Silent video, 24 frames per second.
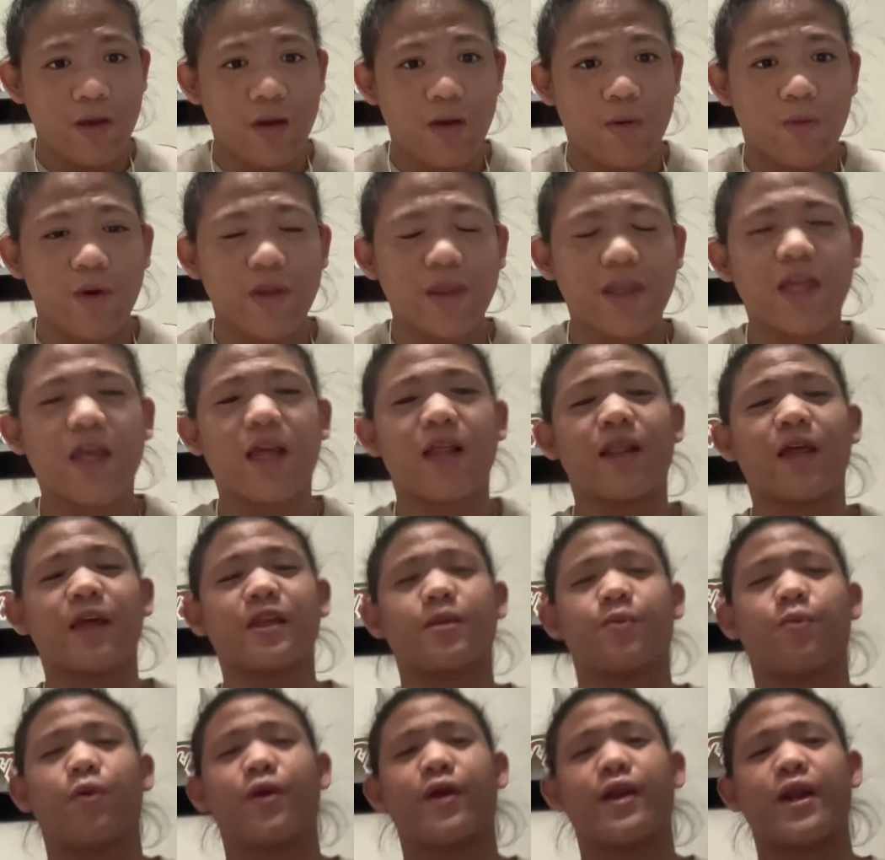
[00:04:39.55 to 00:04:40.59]
One thing I like
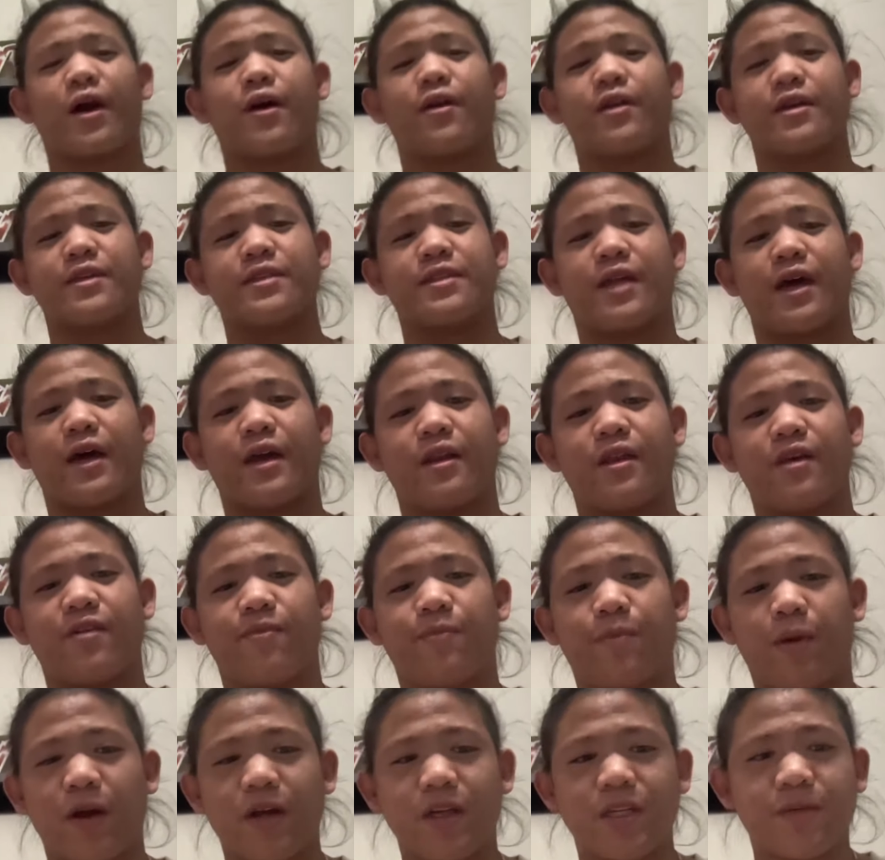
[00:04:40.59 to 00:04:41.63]
to point out is that if
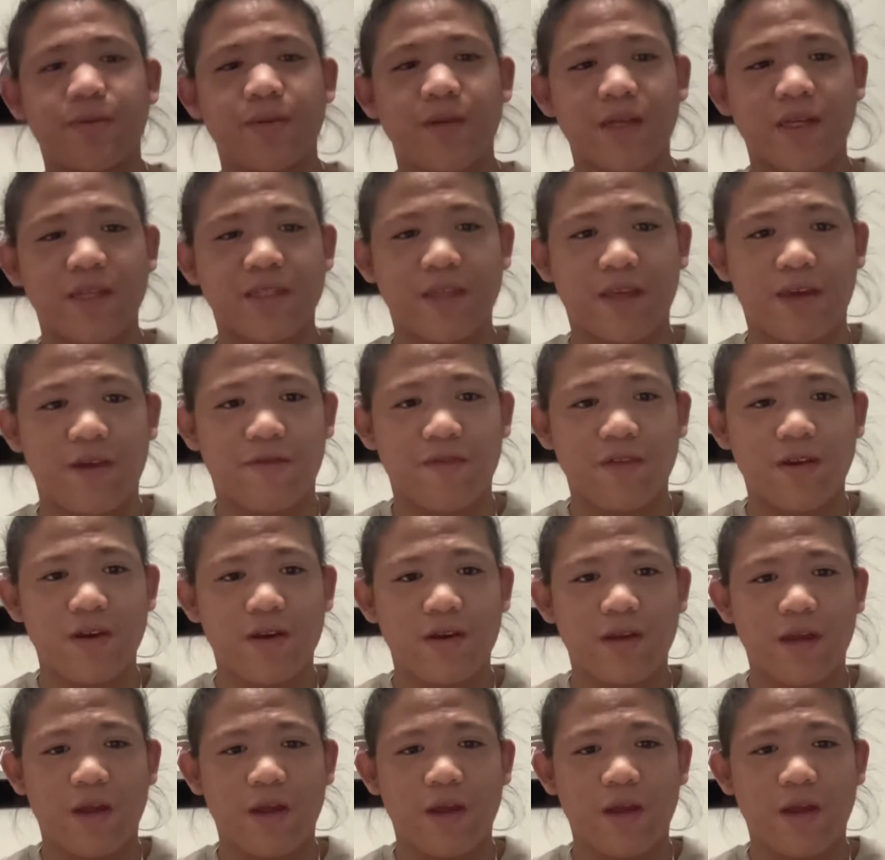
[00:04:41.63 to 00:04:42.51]
punishment is given,